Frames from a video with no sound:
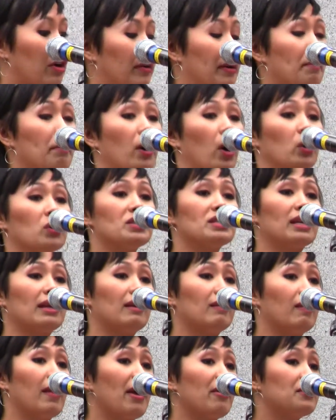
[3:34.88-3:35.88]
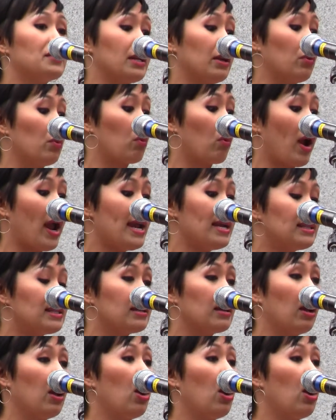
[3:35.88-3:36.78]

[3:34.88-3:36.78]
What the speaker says: are imposing left and right